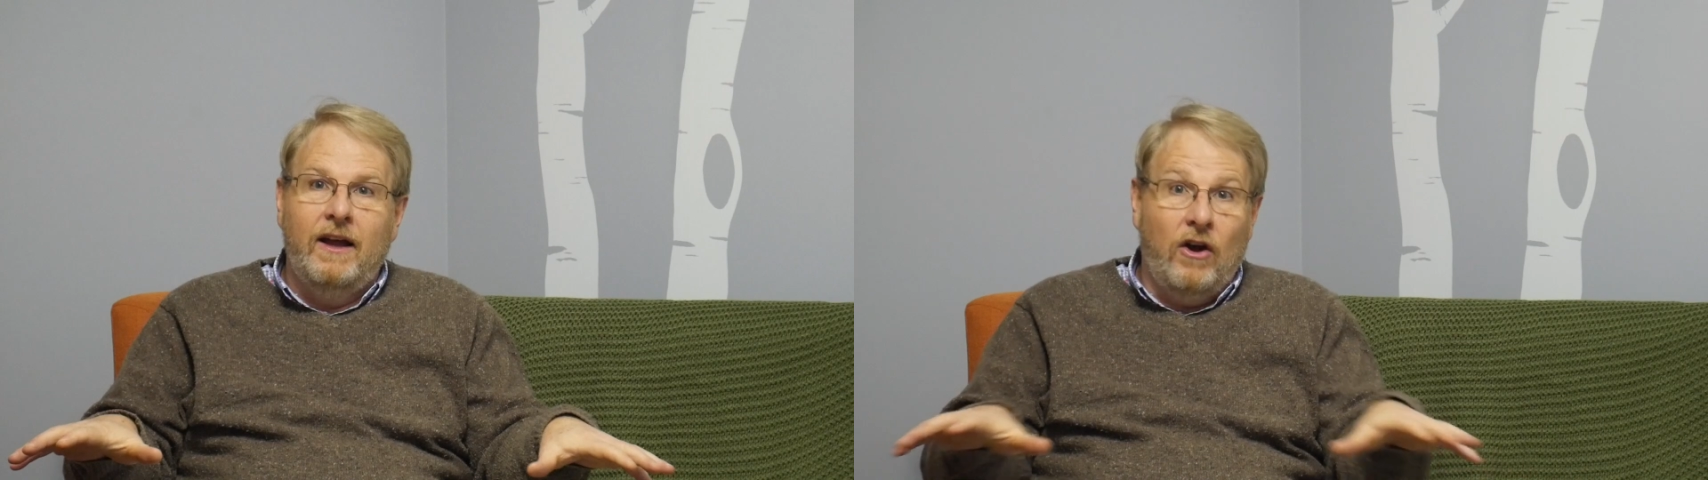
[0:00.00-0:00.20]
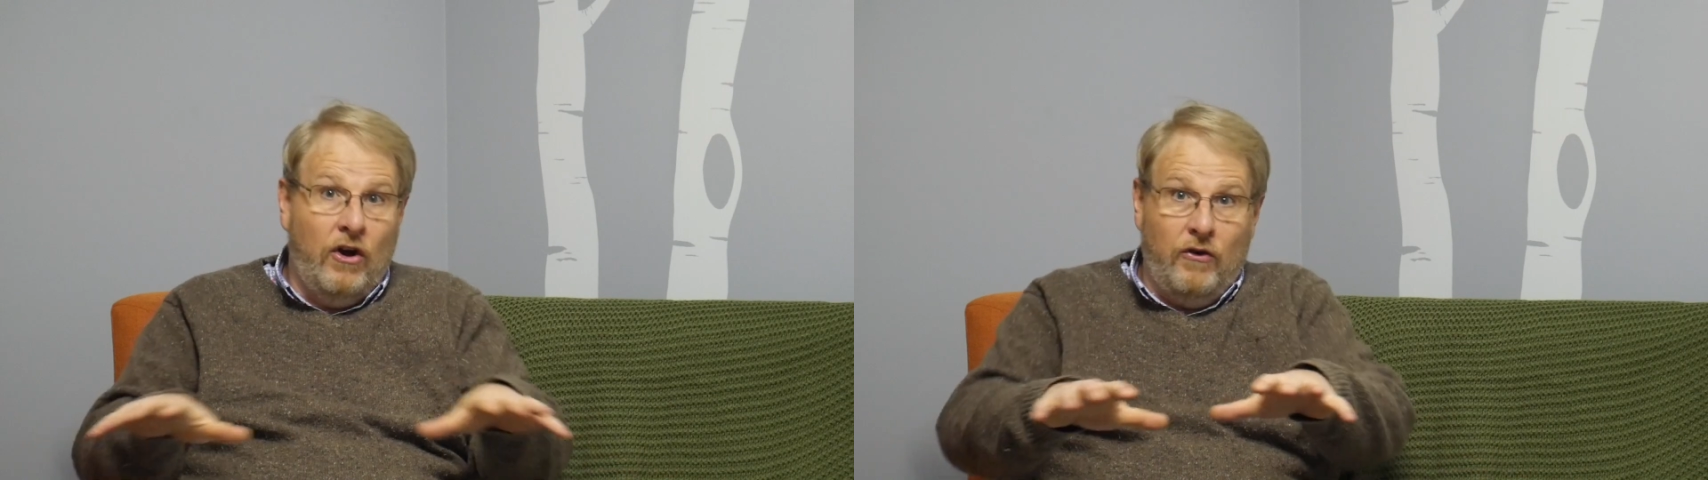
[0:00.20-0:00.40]

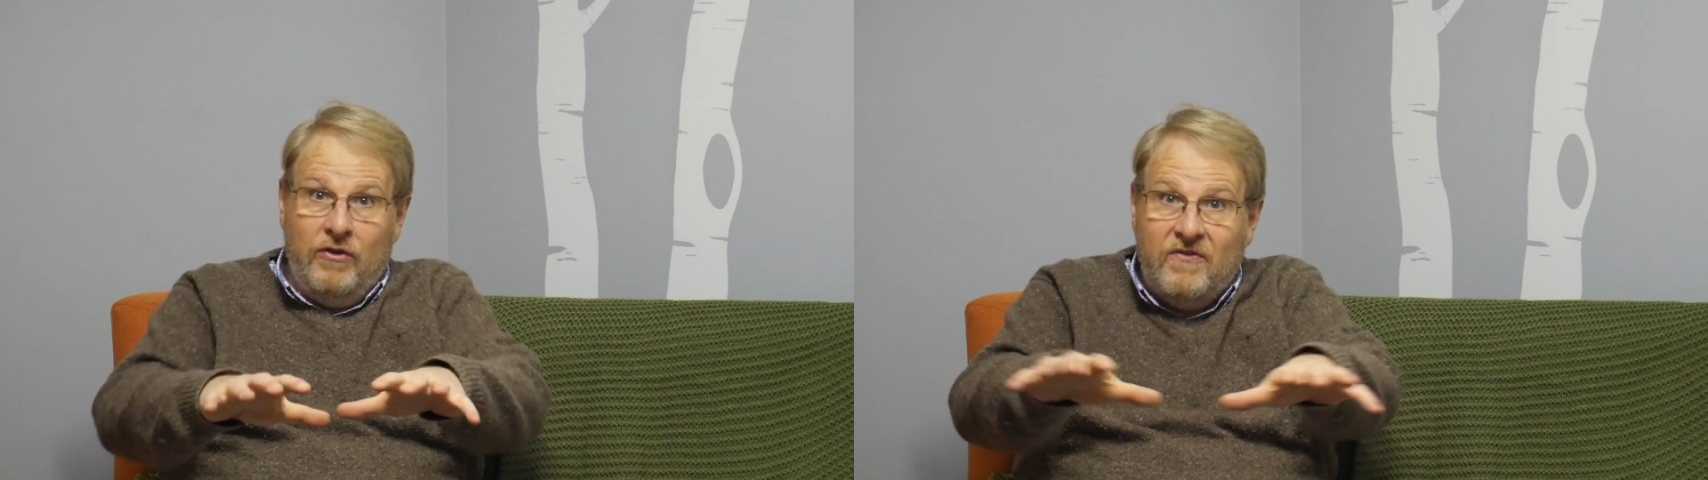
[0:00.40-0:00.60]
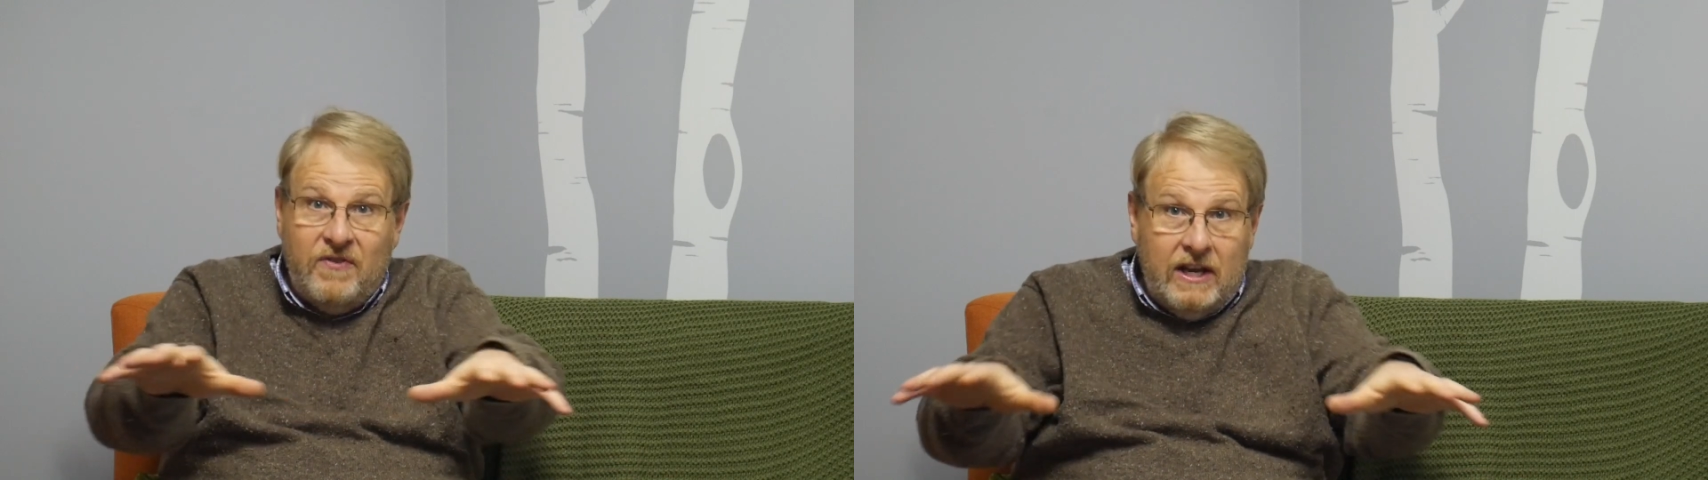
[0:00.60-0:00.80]
on
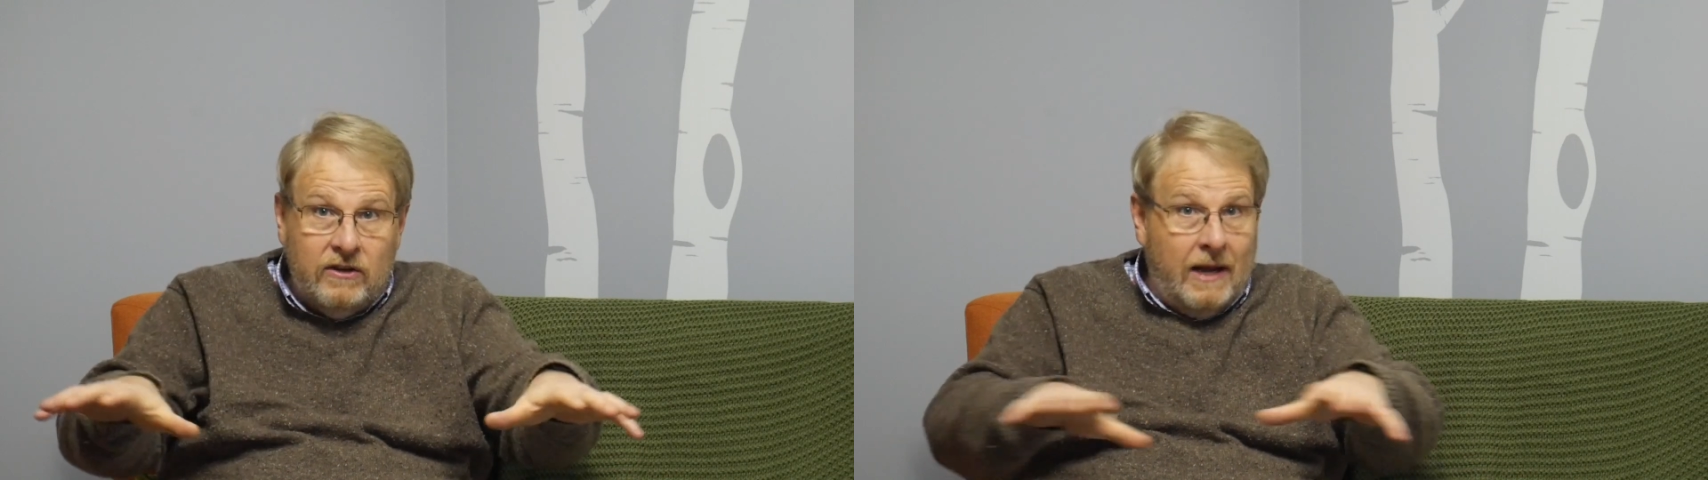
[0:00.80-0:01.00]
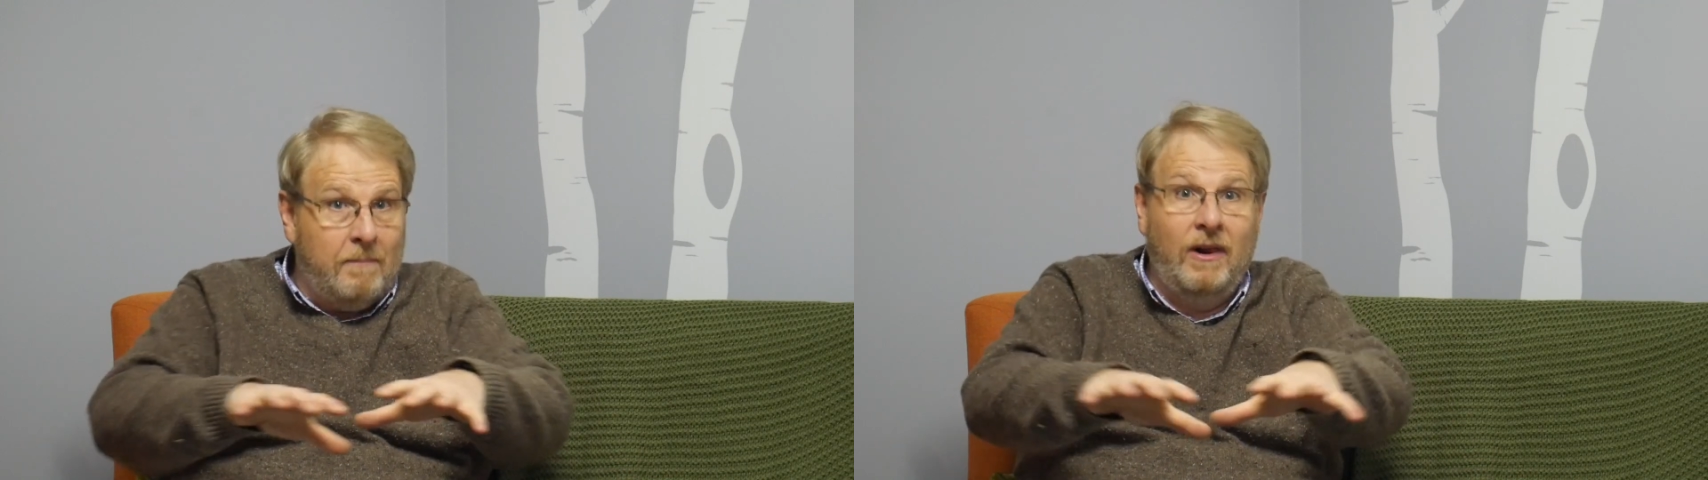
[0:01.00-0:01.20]
the
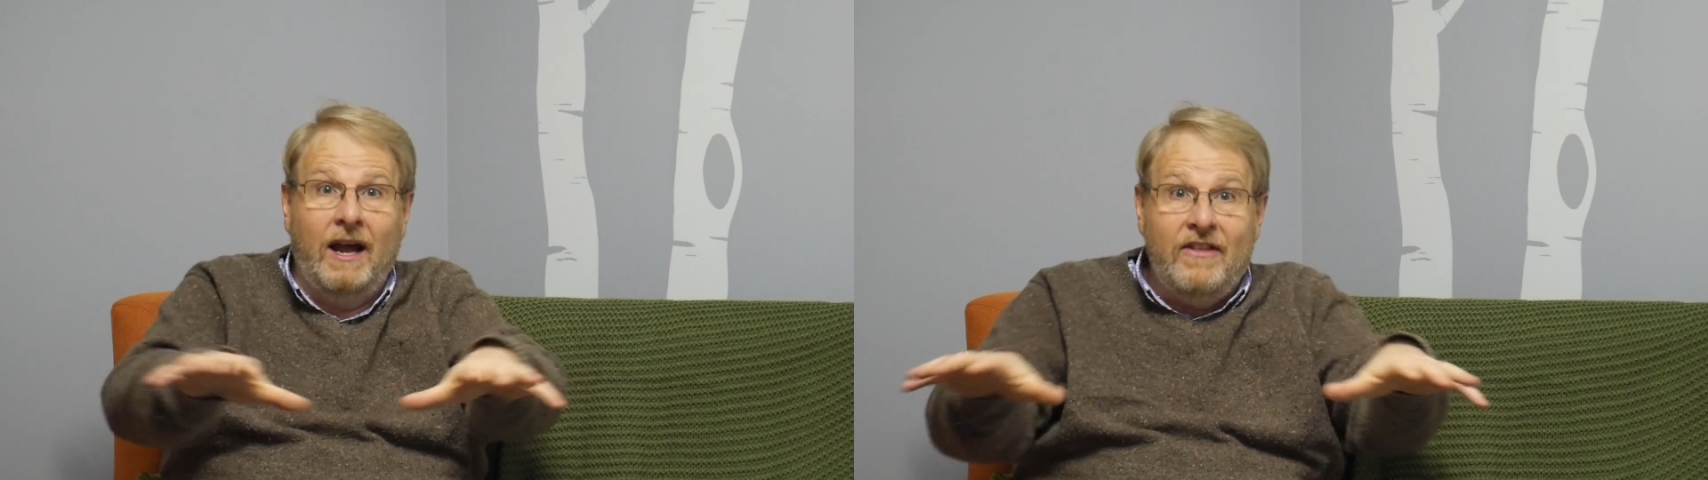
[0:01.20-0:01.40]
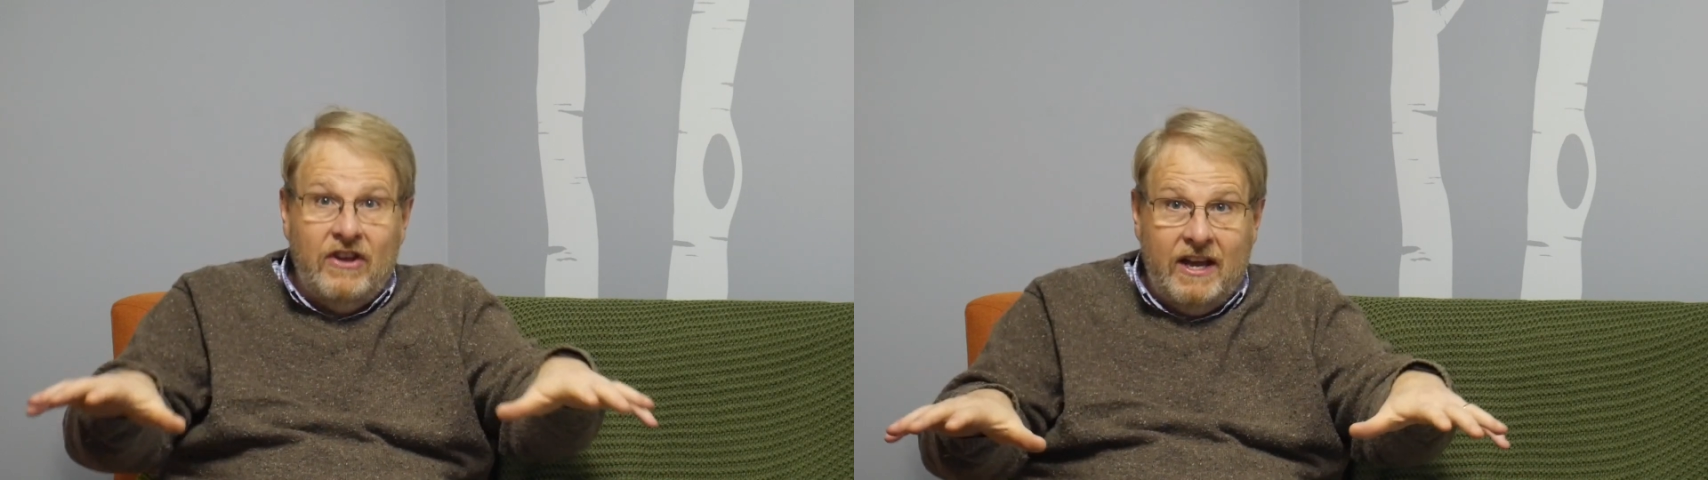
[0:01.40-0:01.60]
field and
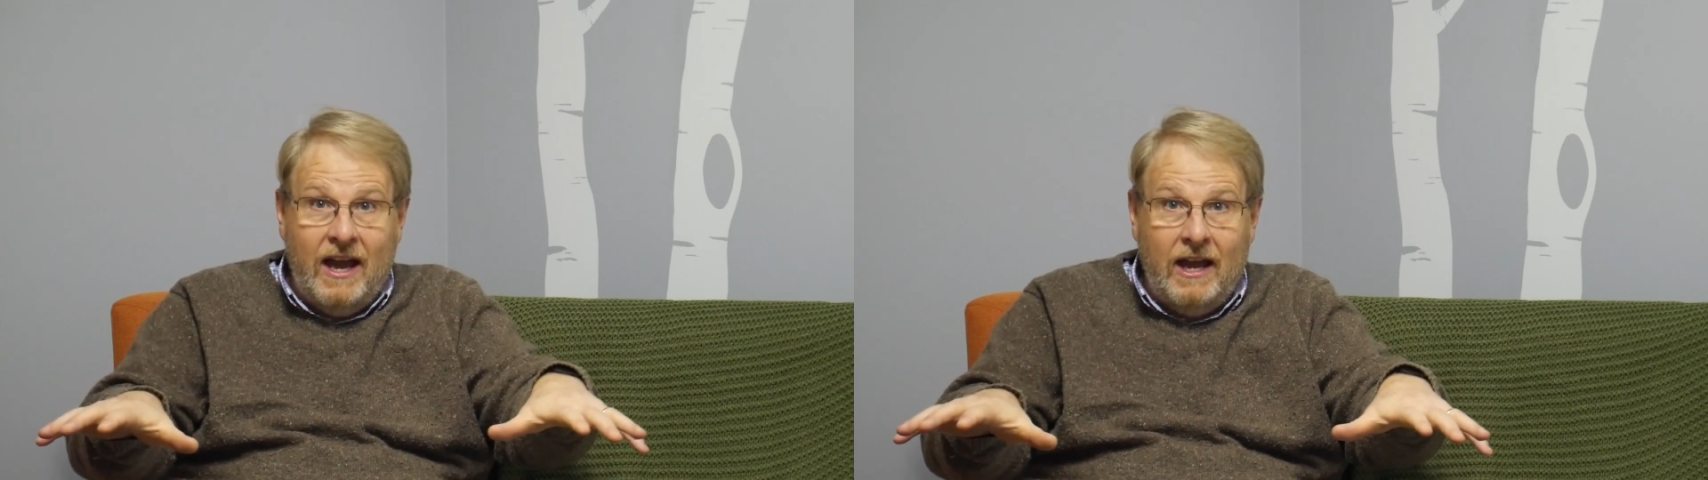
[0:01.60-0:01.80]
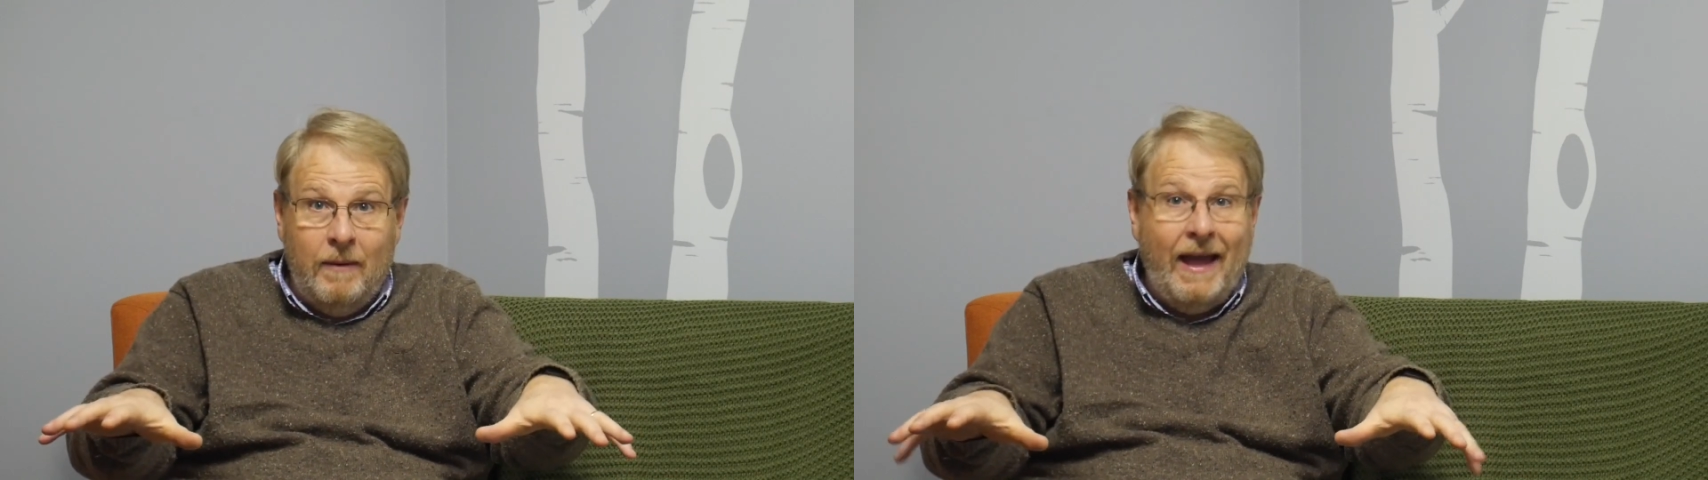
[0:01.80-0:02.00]
play the
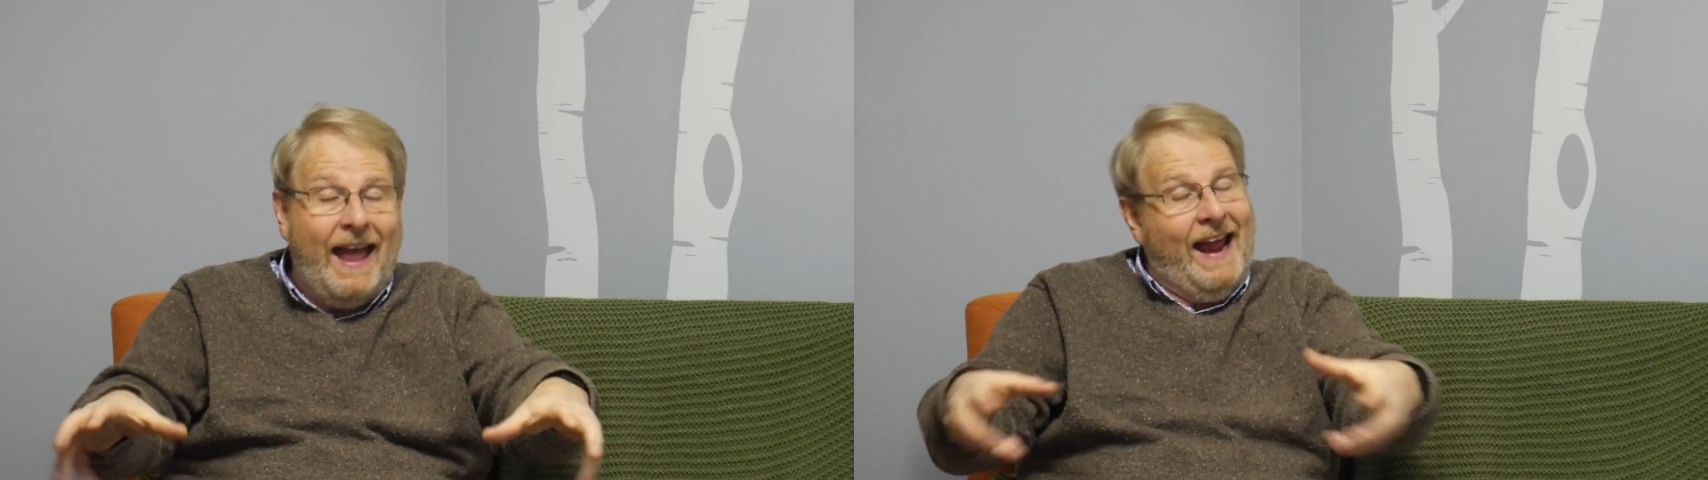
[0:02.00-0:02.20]
game